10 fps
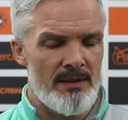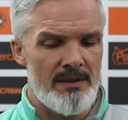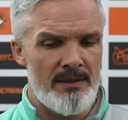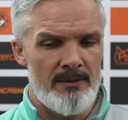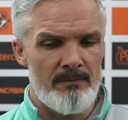
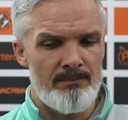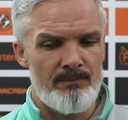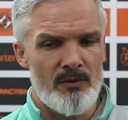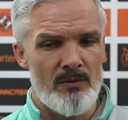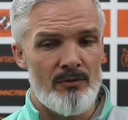and
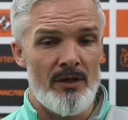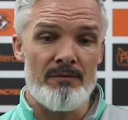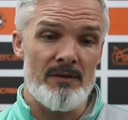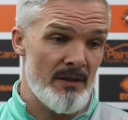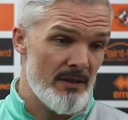you know, I'm
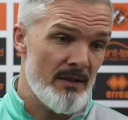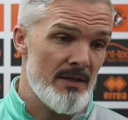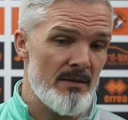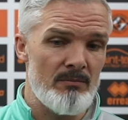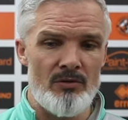grateful to the
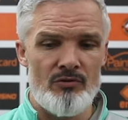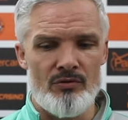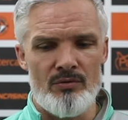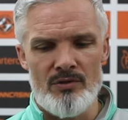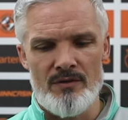guys at
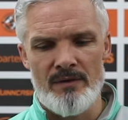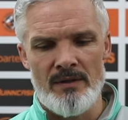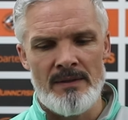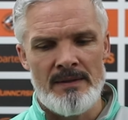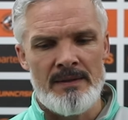Montrose
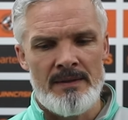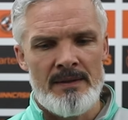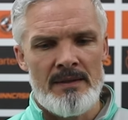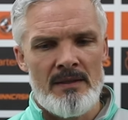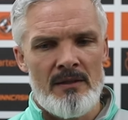
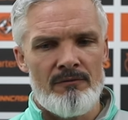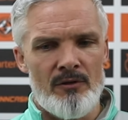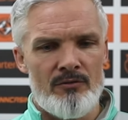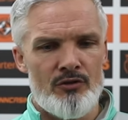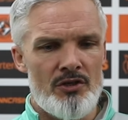
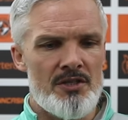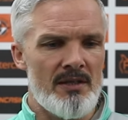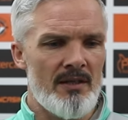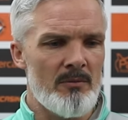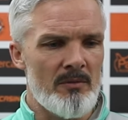for
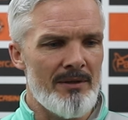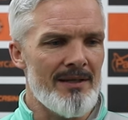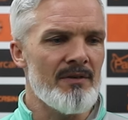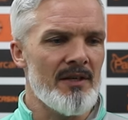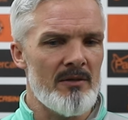trusting in him and
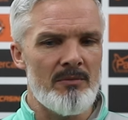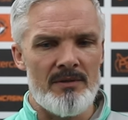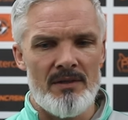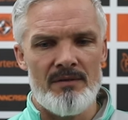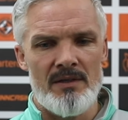believing in him
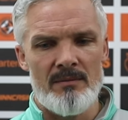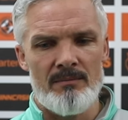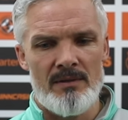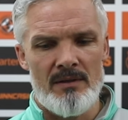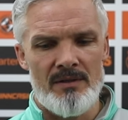and
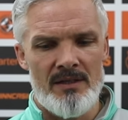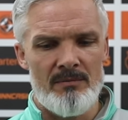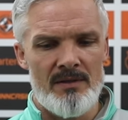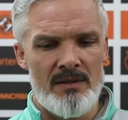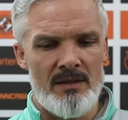giving
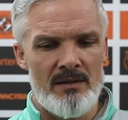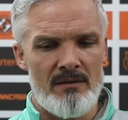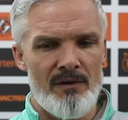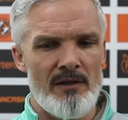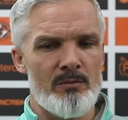him the
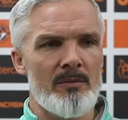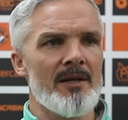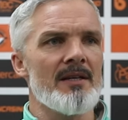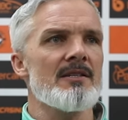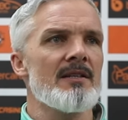valuable
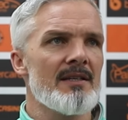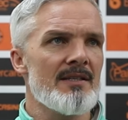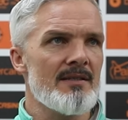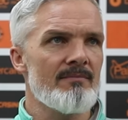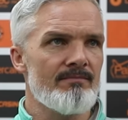minutes that
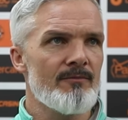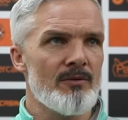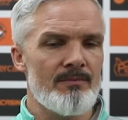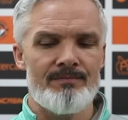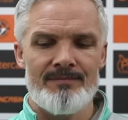he's, you
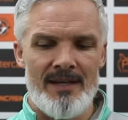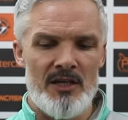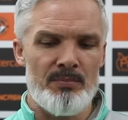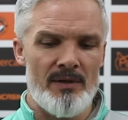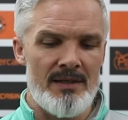know,
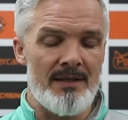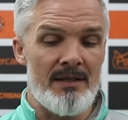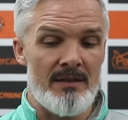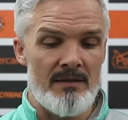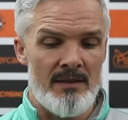desperately
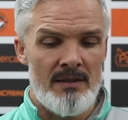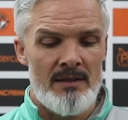needed.